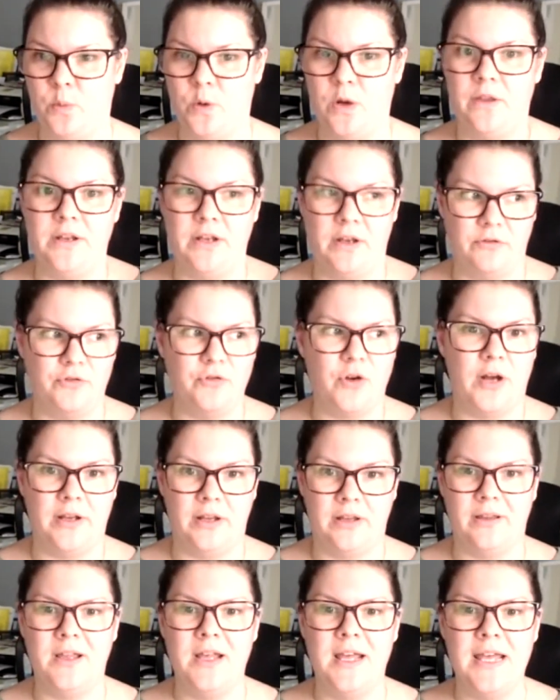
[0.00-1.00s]
you know, trying
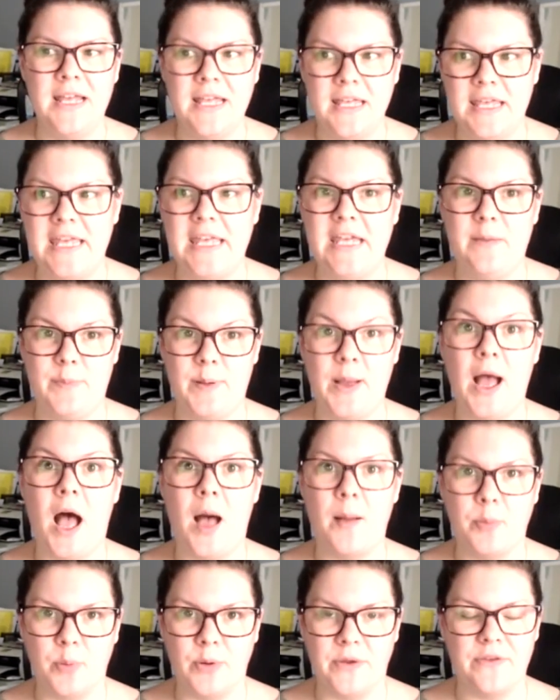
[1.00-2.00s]
to keep
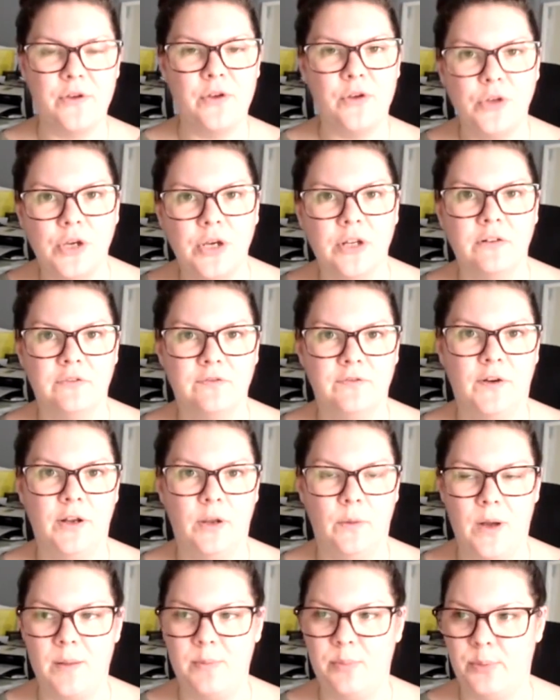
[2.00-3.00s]
up with who you're going to
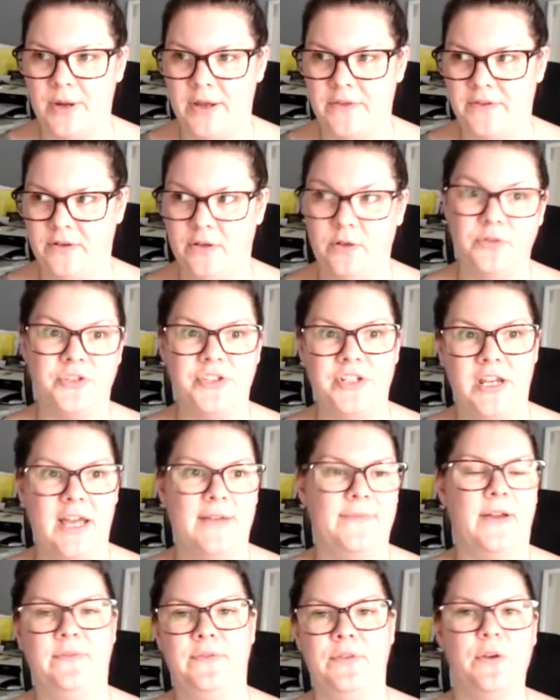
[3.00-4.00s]
follow up with, and oh shit,
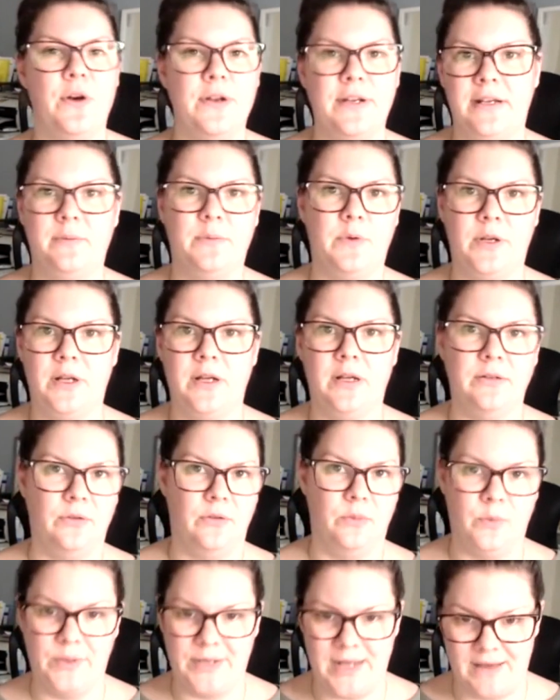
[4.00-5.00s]
have I forgotten anyone or
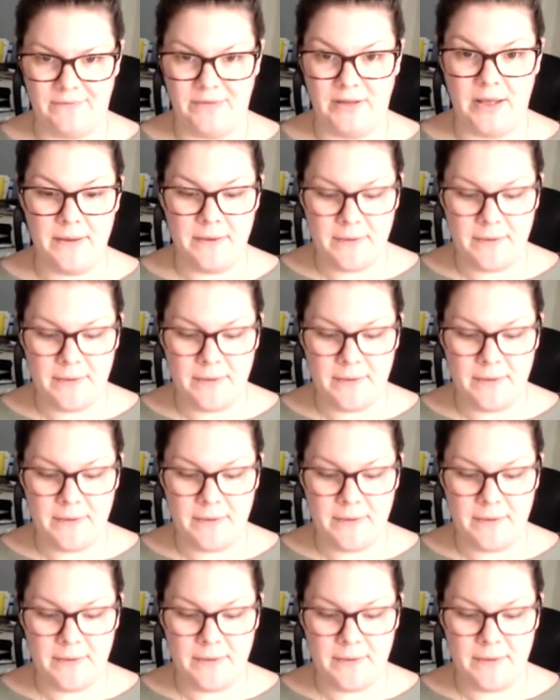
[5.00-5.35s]
whatever.